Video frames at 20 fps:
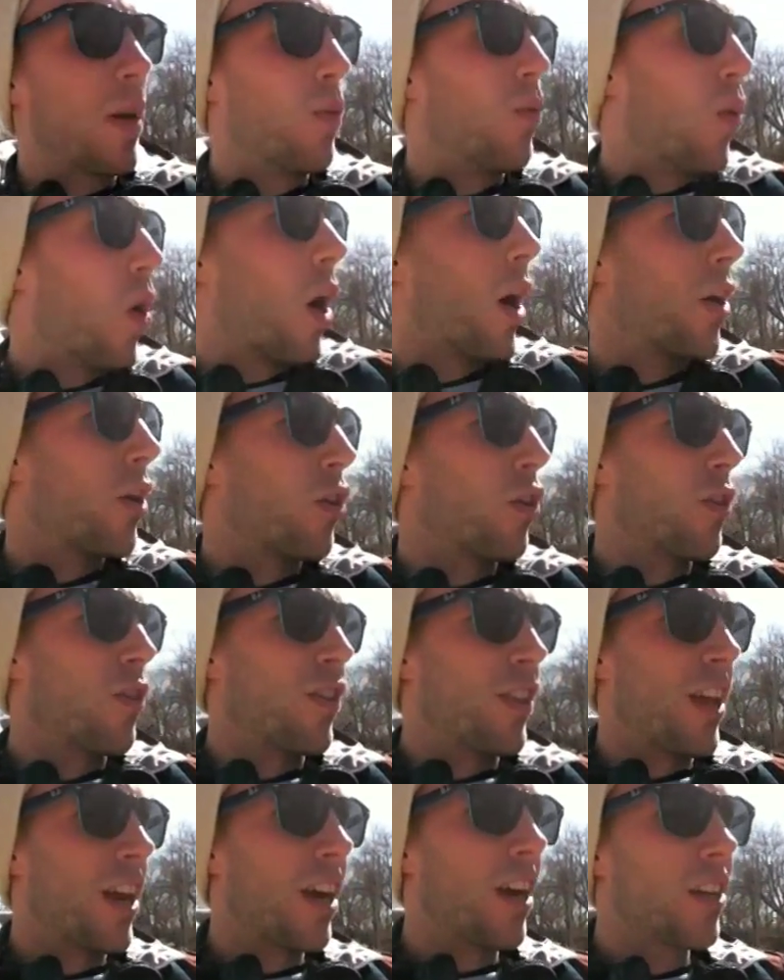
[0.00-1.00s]
bit of water
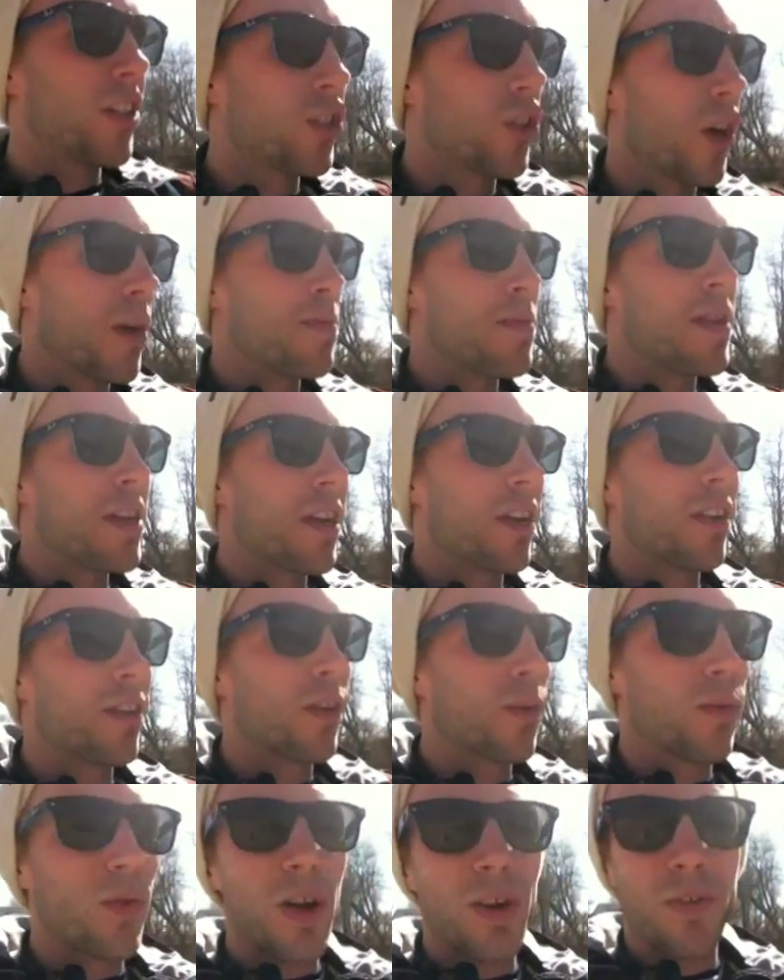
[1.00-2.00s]
over there, so I'm near
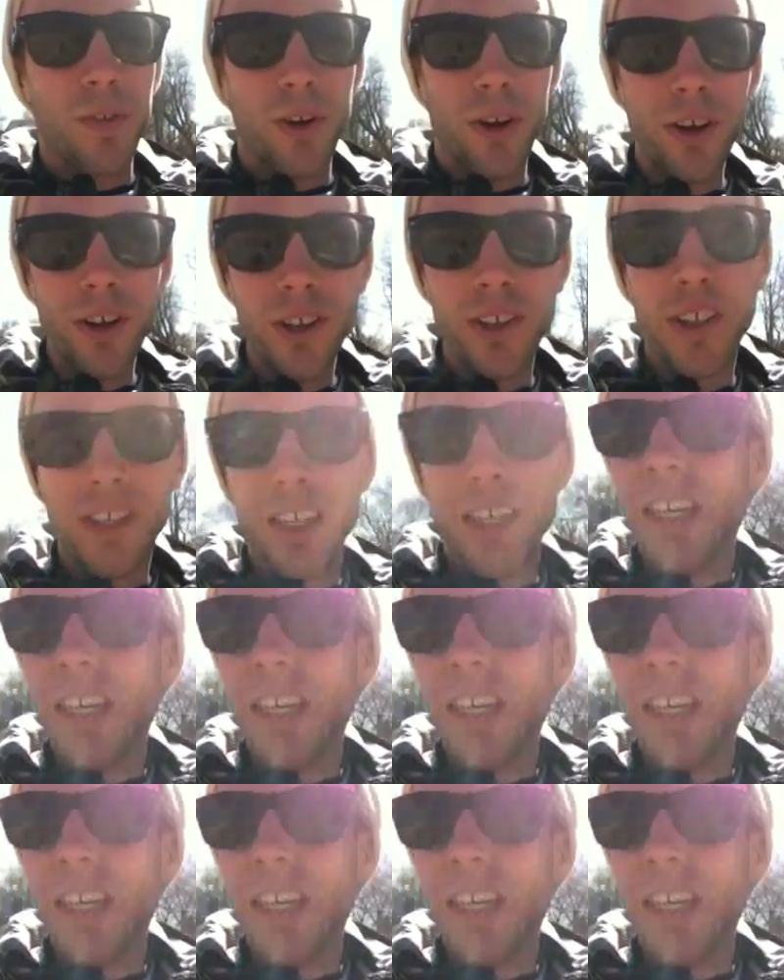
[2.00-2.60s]
the river,